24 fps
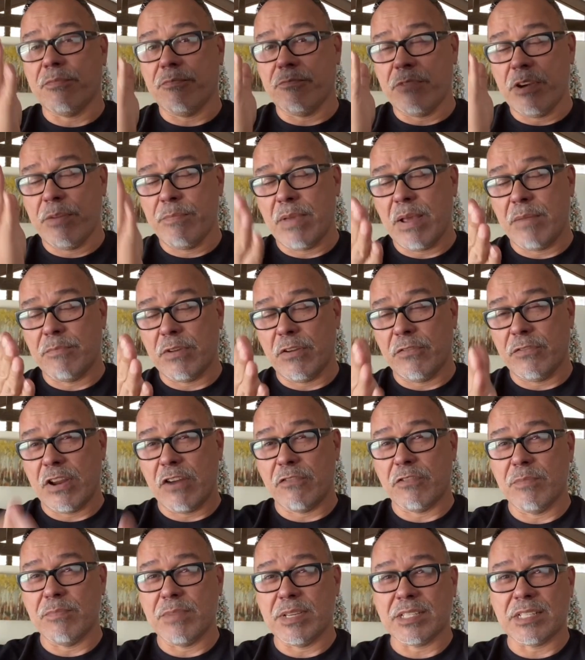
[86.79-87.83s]
remember, if you
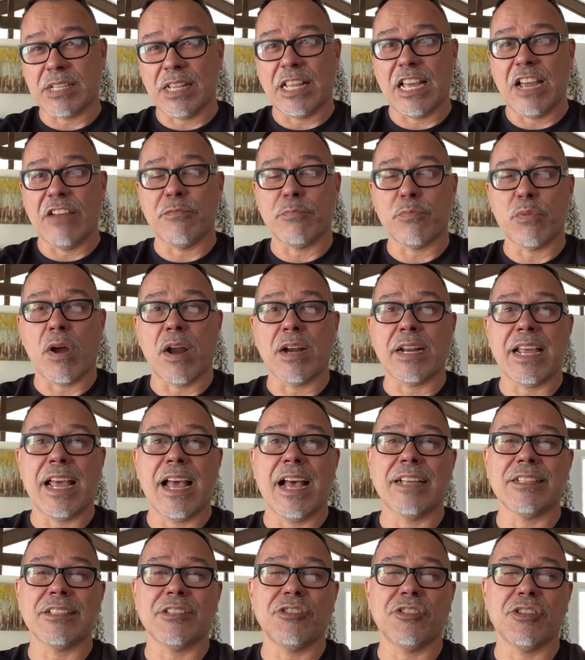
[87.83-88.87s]
ever miss a live
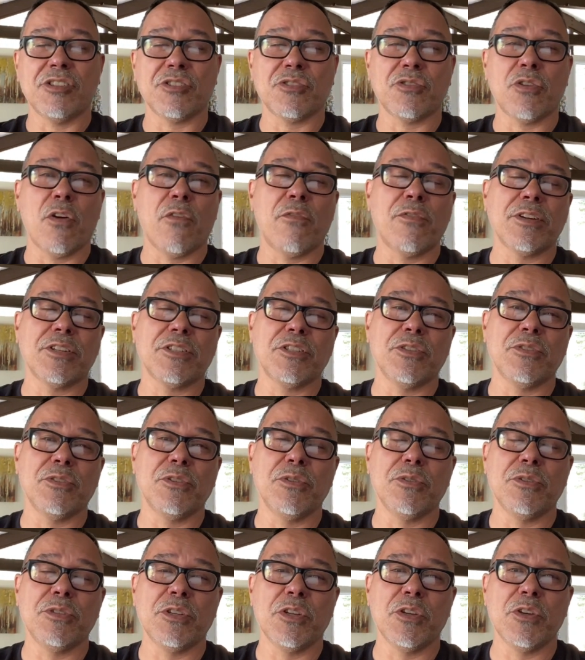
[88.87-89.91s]
broadcast, just go over to
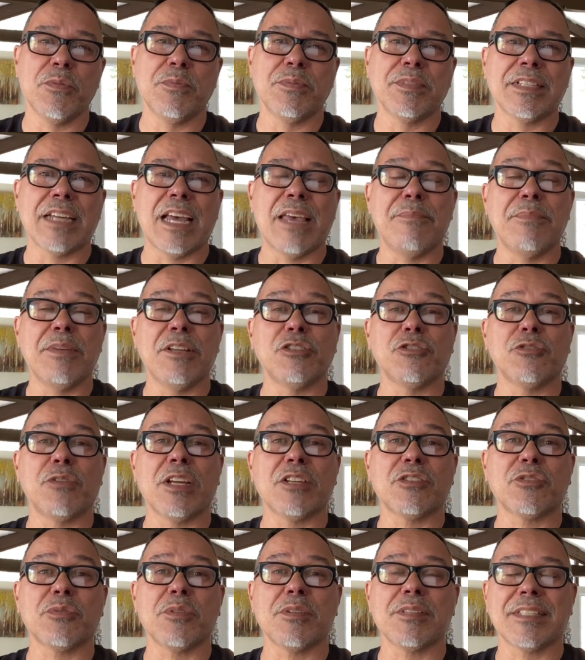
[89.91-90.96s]
YouTube, type in
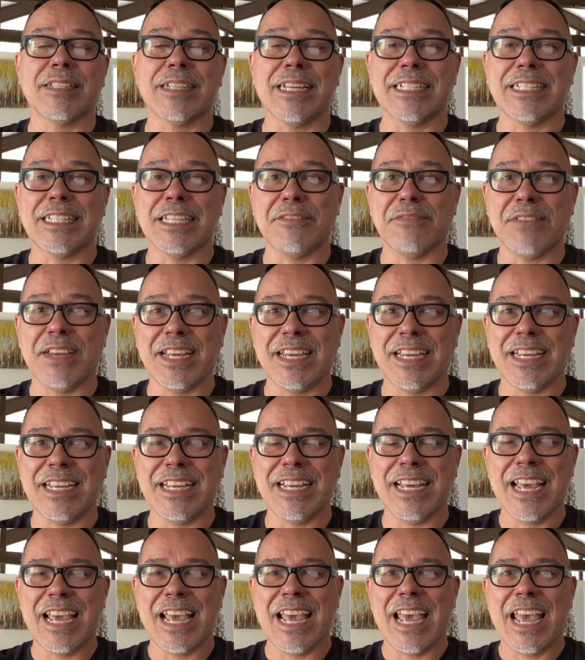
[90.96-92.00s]
Drake's Real Estate TV,